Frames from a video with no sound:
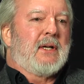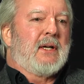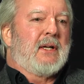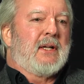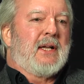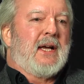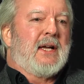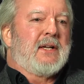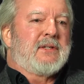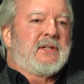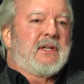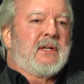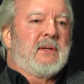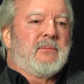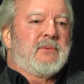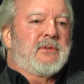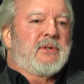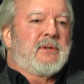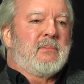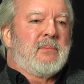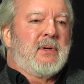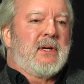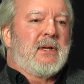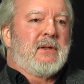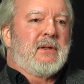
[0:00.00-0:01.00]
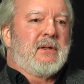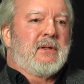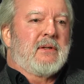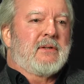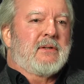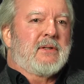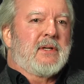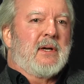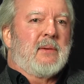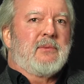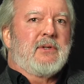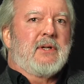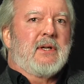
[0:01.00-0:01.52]
and that seems to be the
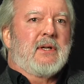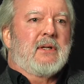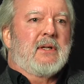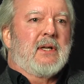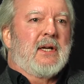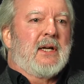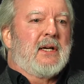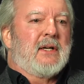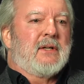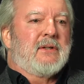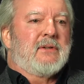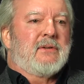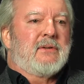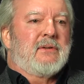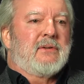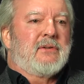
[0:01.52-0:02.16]
subject that has